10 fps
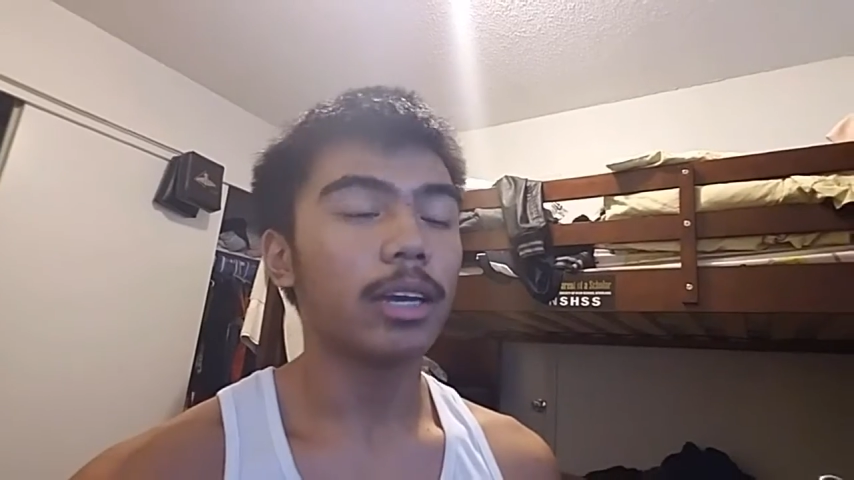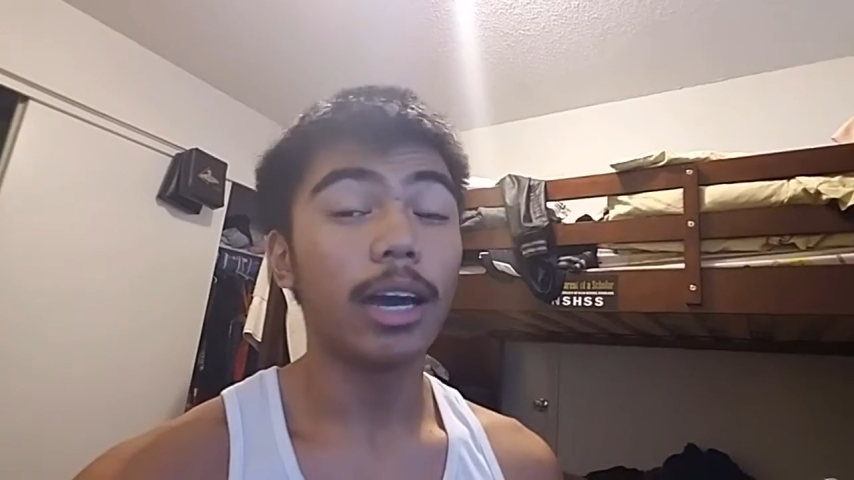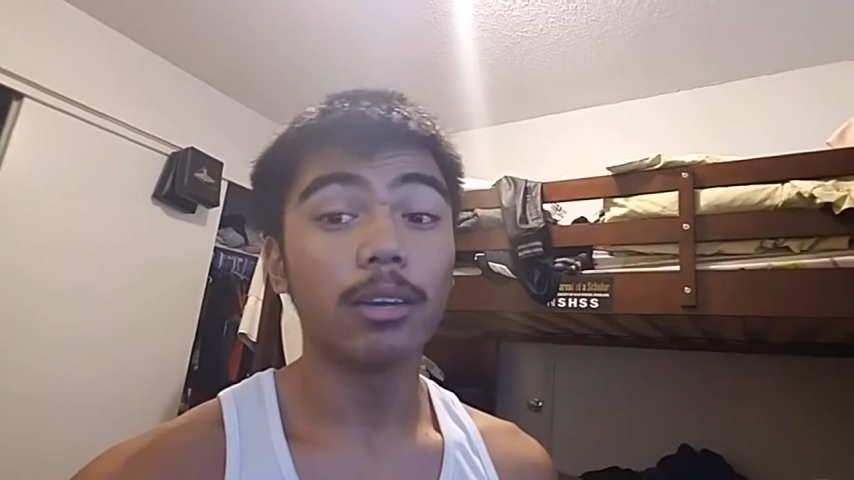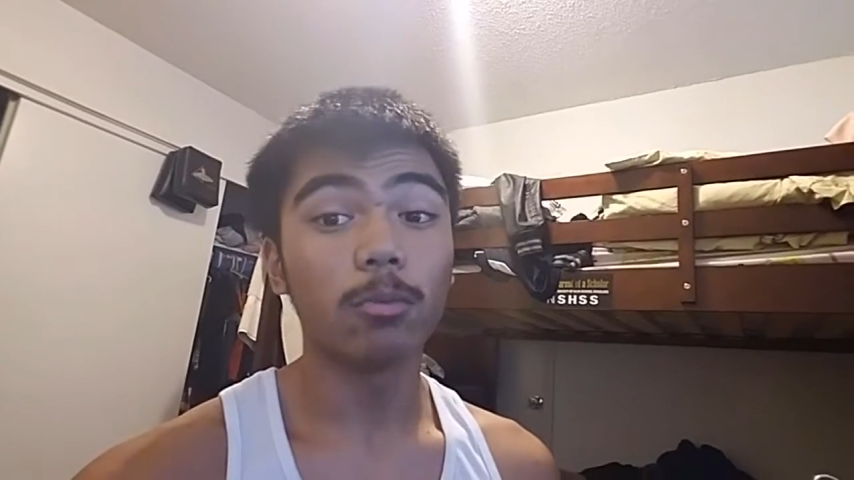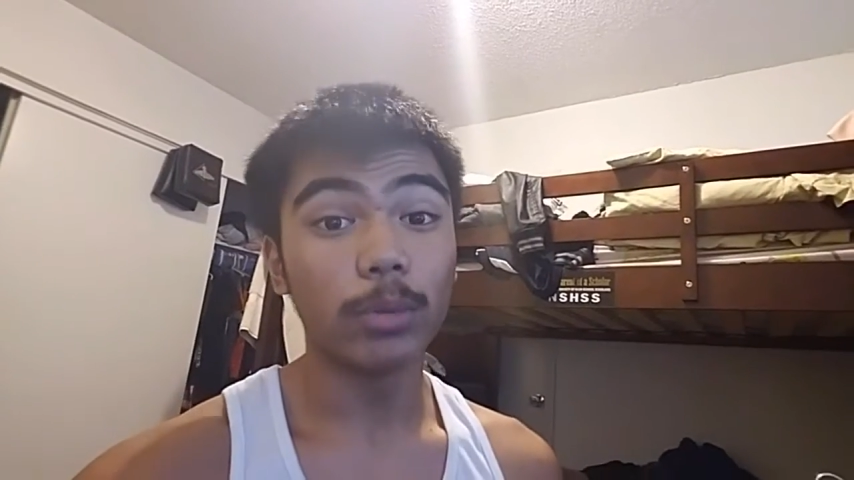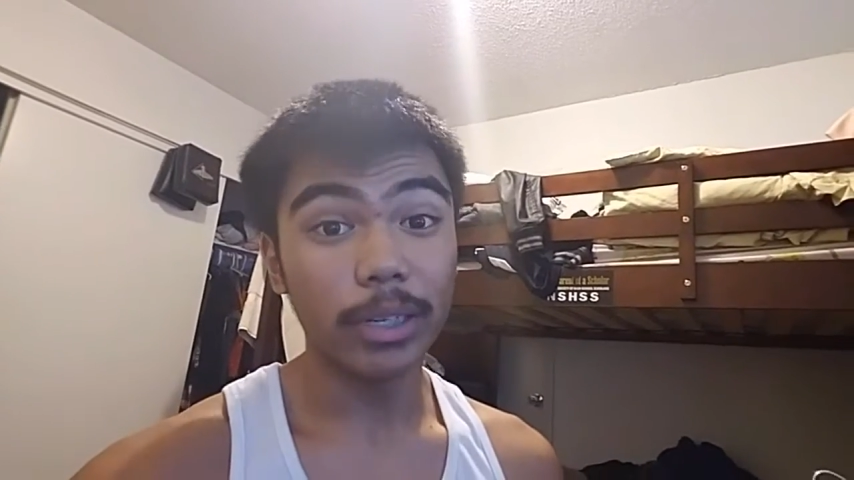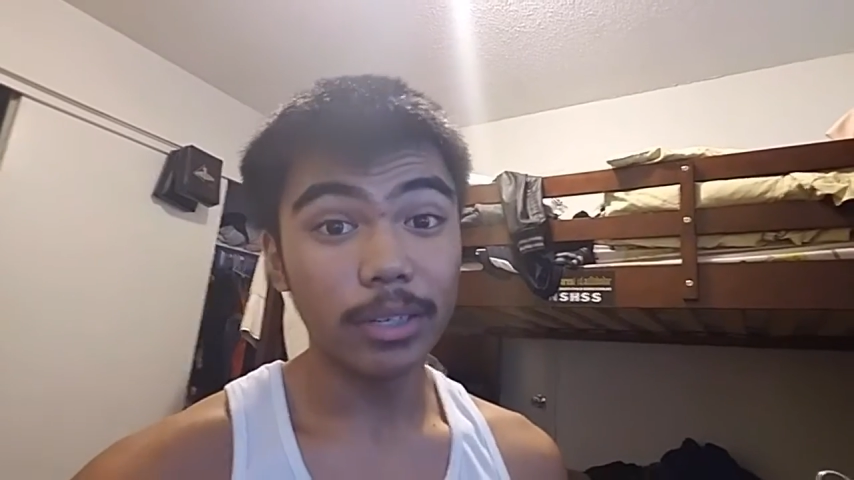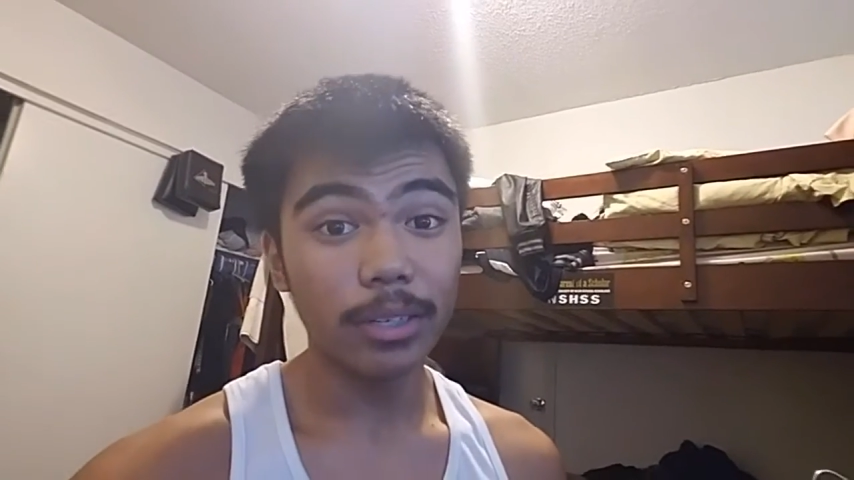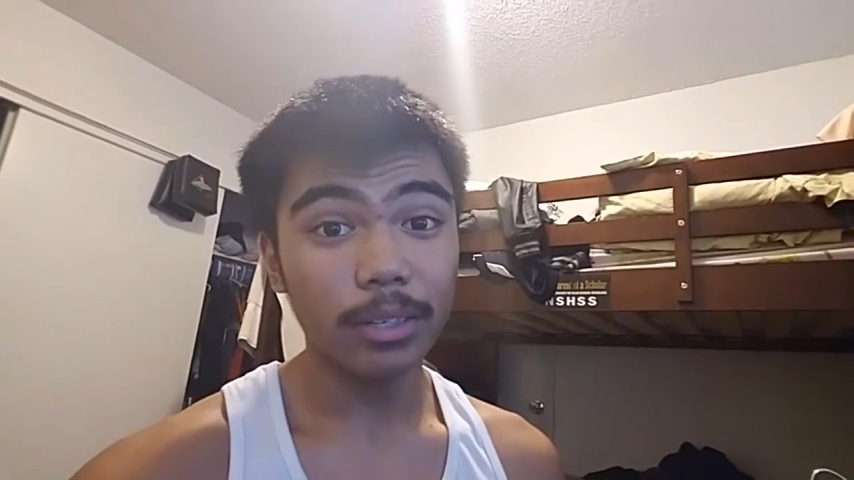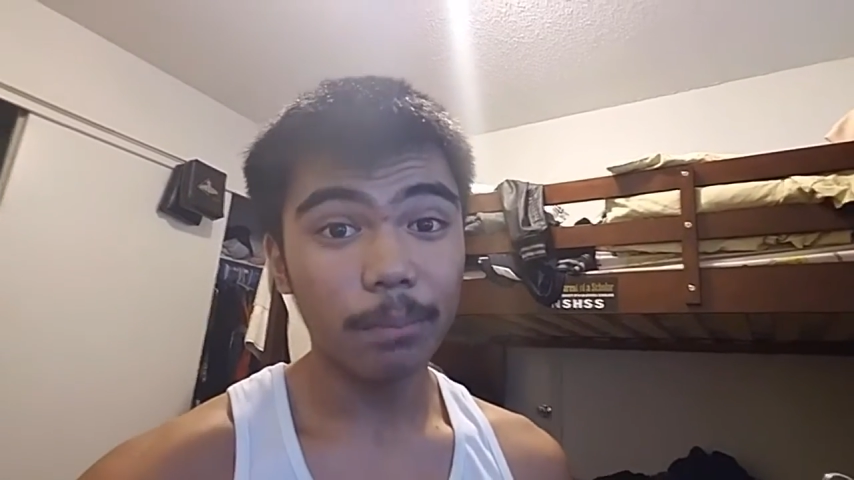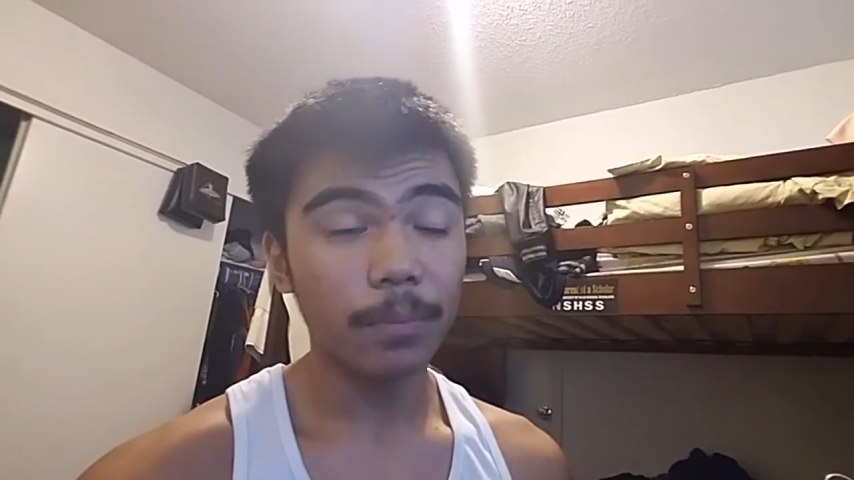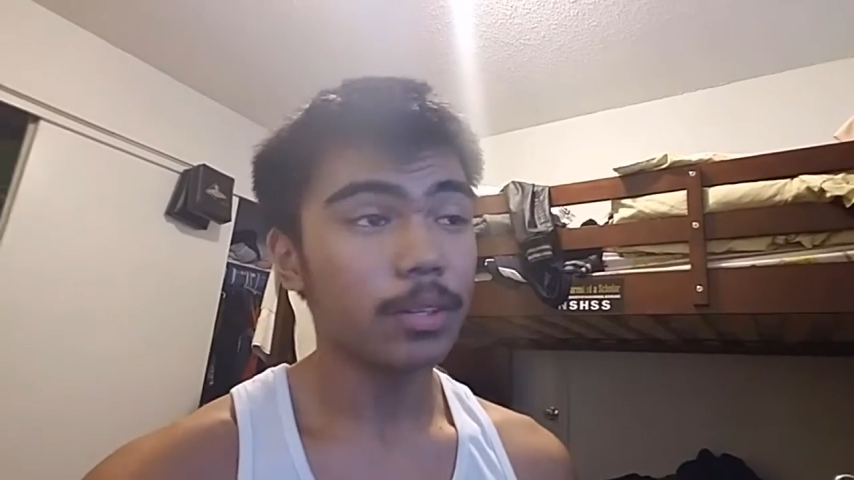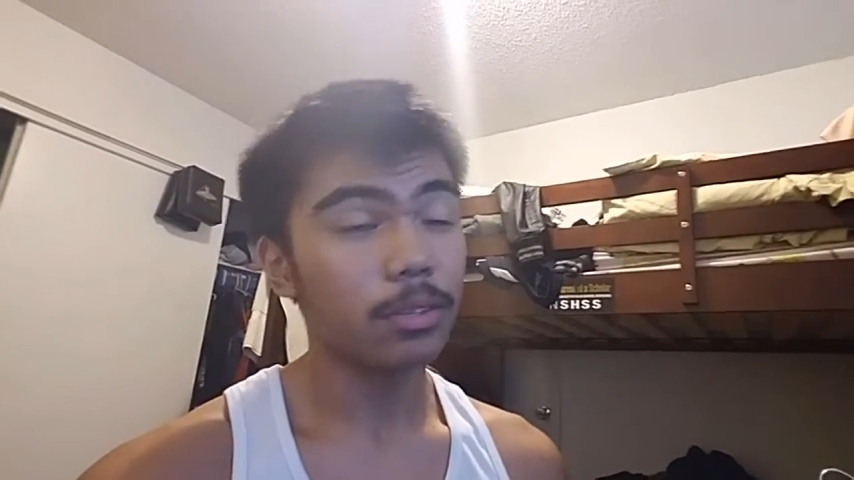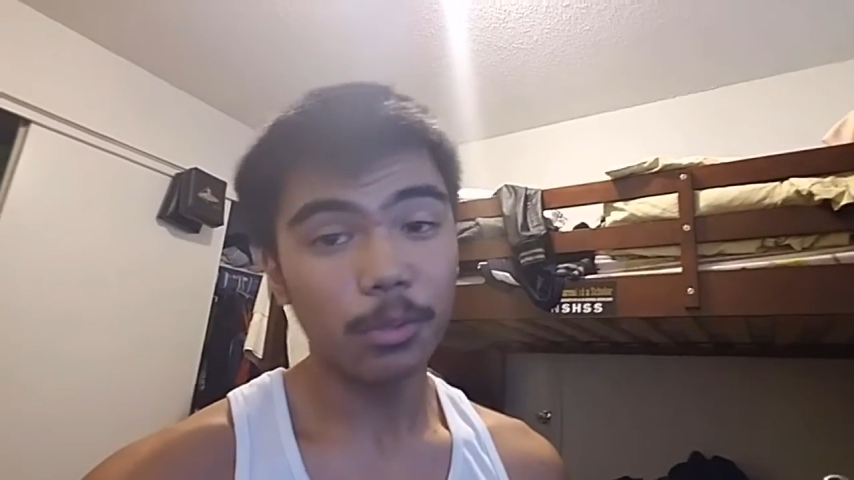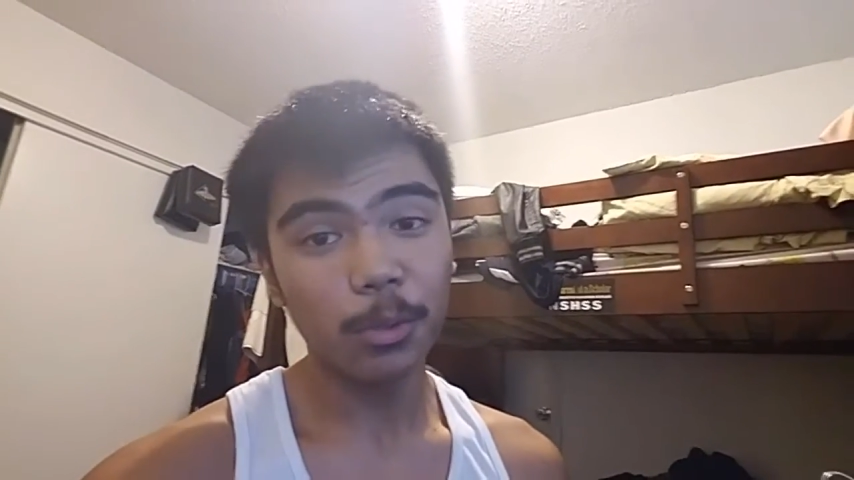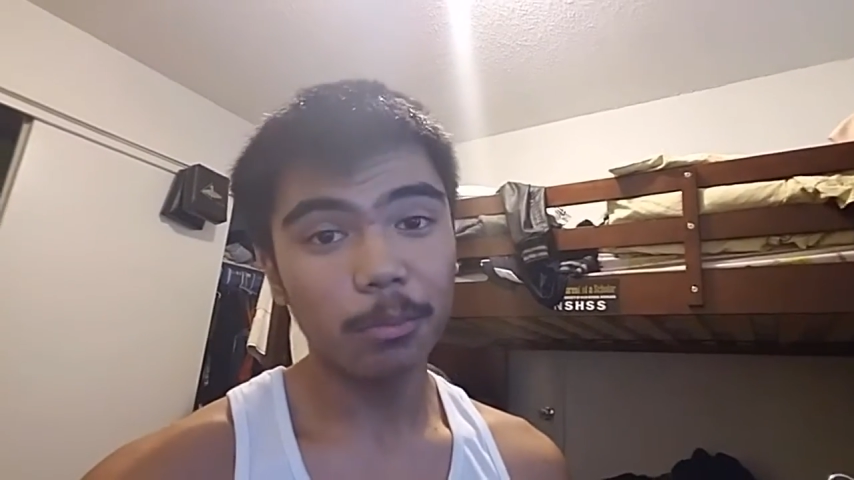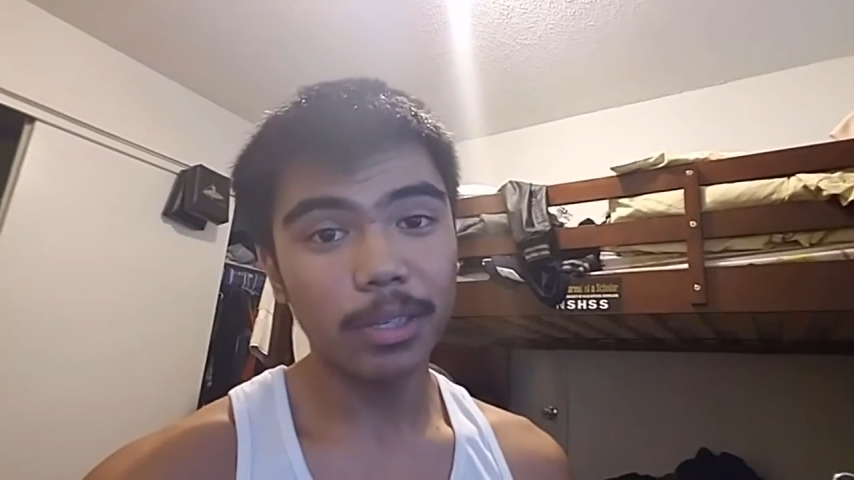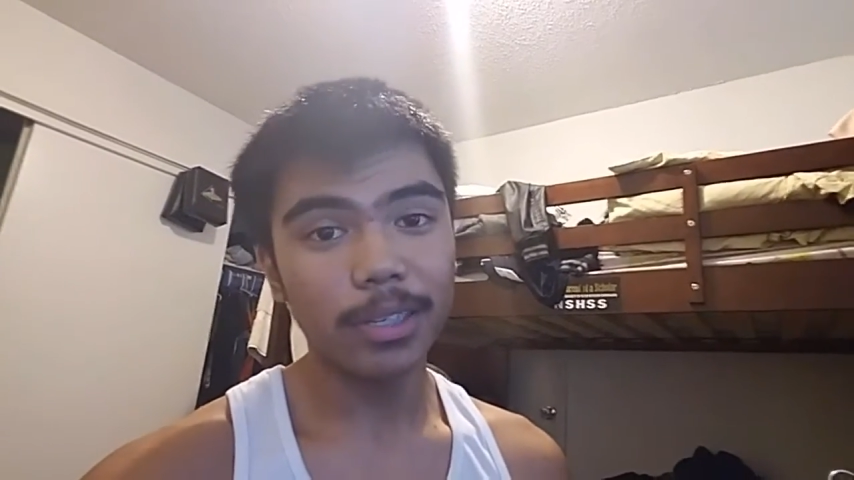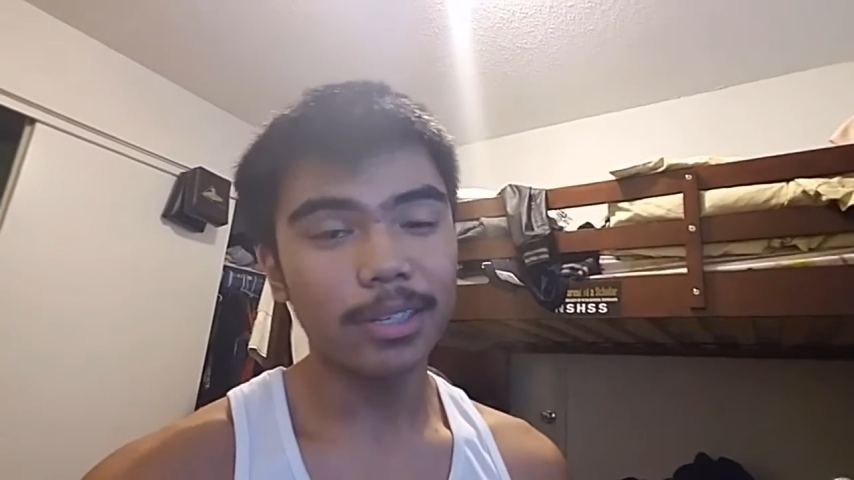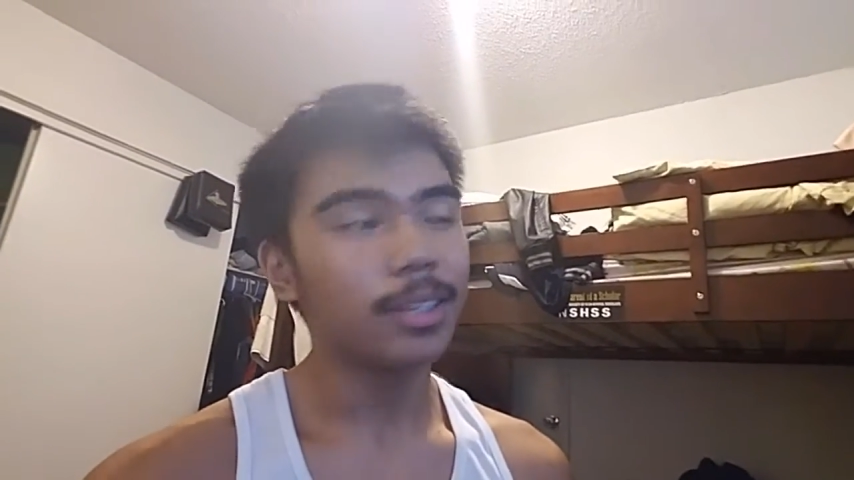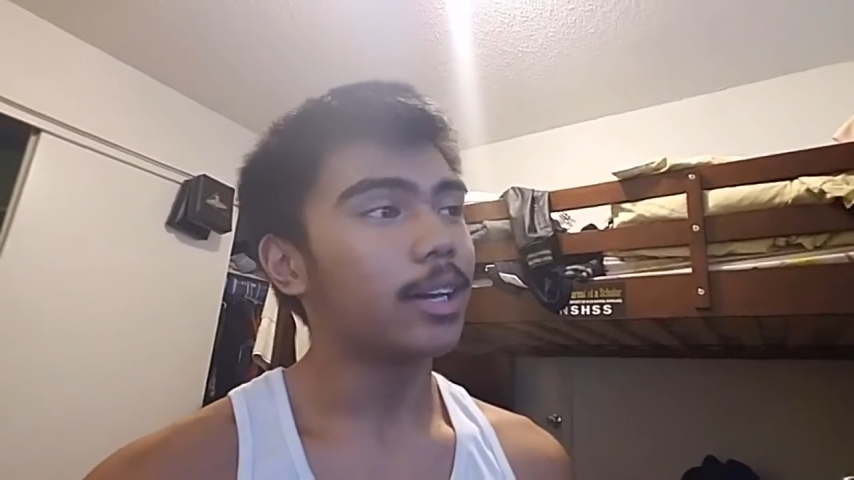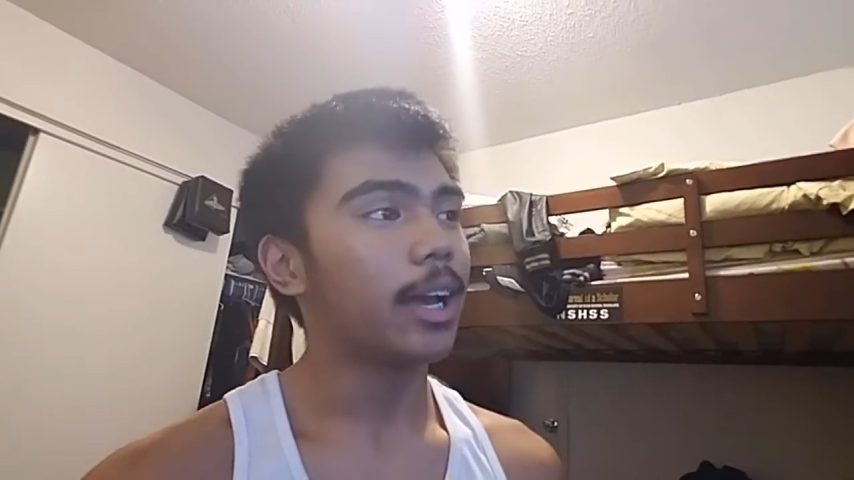kind of weird and stupid.